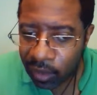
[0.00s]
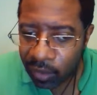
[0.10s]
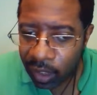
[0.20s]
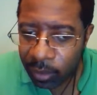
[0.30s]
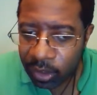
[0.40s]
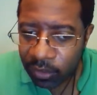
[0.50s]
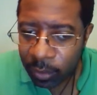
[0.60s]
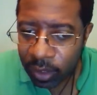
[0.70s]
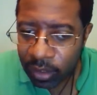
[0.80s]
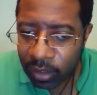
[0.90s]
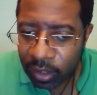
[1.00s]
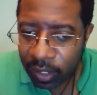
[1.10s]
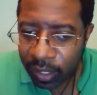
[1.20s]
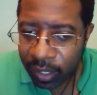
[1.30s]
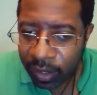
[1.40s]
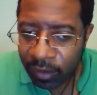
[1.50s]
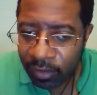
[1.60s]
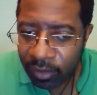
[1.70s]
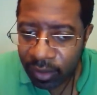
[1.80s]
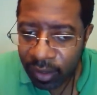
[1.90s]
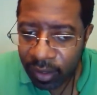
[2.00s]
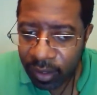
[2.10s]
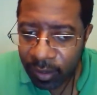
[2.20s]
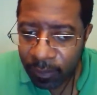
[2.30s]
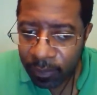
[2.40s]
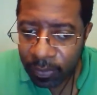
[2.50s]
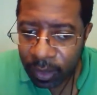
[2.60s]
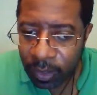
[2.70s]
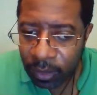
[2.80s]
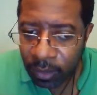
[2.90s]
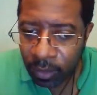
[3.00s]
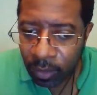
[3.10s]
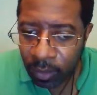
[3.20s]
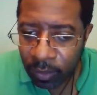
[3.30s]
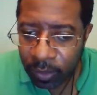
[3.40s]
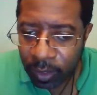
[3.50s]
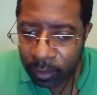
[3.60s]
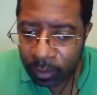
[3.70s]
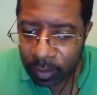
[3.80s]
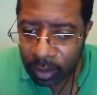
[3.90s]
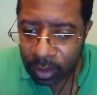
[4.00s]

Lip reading: I don't know how much information it's going to have, on him.